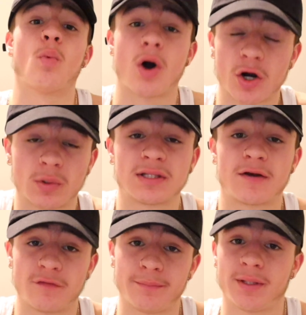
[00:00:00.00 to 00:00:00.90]
water with
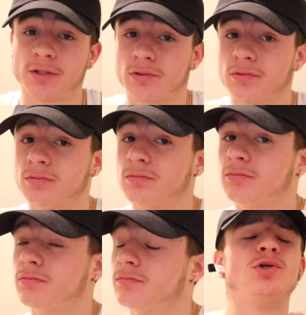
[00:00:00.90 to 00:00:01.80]
every meal.
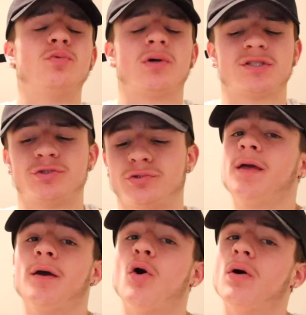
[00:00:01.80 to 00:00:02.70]
You want to
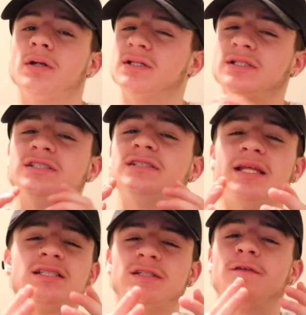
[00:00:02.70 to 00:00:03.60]

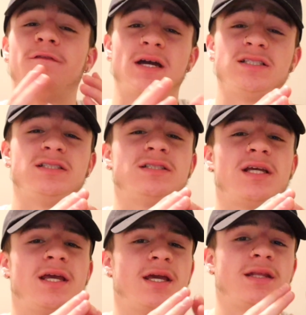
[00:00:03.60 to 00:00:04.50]
stick to the veggies
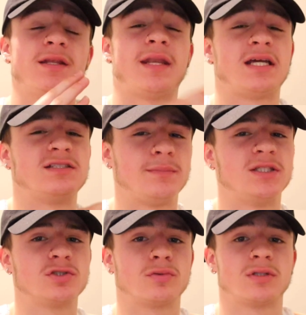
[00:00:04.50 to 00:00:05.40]
and the nice
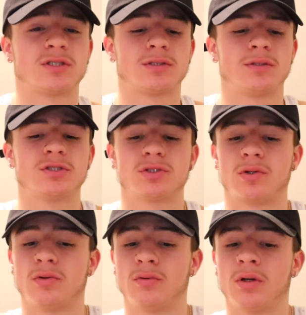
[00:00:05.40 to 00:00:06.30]
meat source.
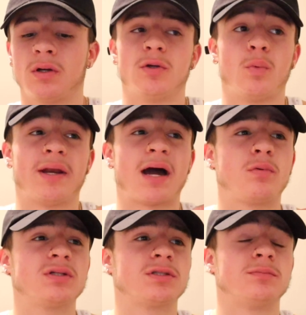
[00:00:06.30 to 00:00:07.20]
So when I
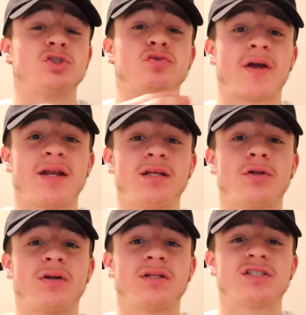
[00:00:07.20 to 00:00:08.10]
was shredding
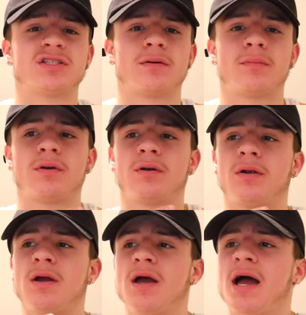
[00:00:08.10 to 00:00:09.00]
during the summer,
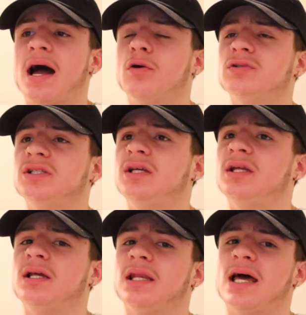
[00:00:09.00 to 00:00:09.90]
I was
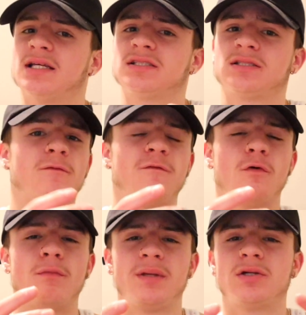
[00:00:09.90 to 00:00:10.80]
eating less
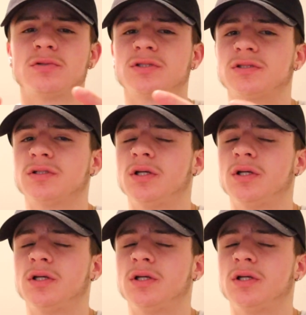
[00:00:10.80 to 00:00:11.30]
full meals.